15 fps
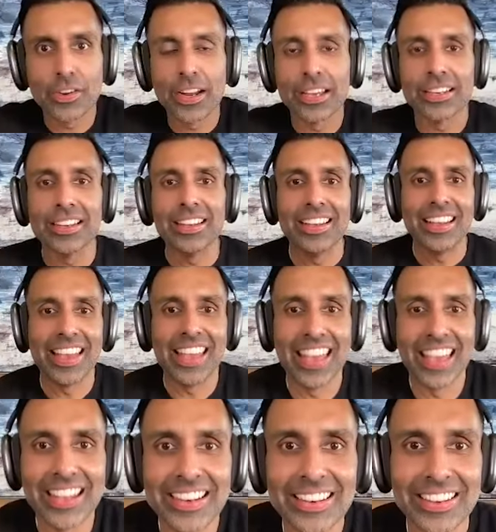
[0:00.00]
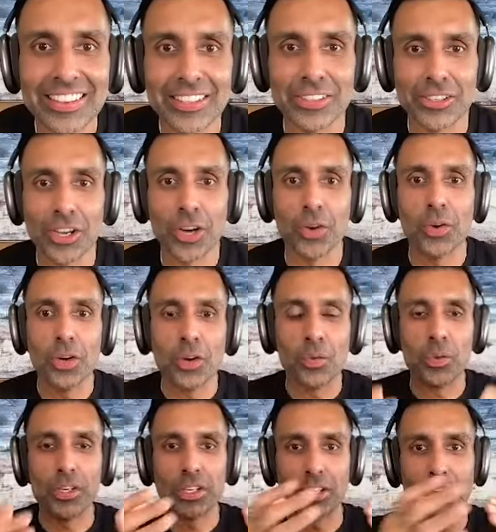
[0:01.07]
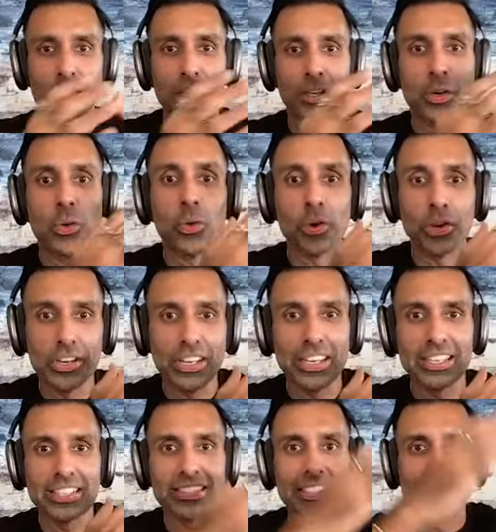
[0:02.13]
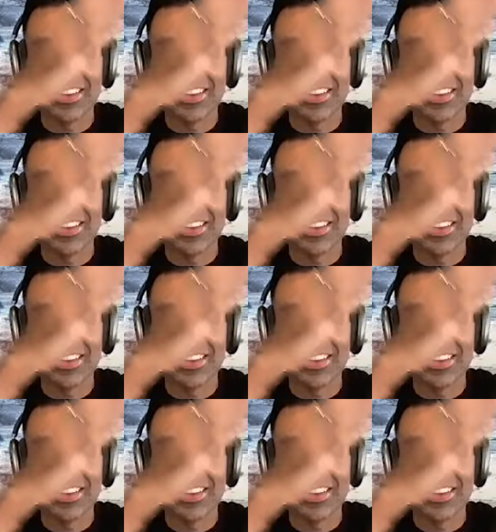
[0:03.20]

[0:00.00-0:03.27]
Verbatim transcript: right? And you mm-hmm. know right. we're going to coordinate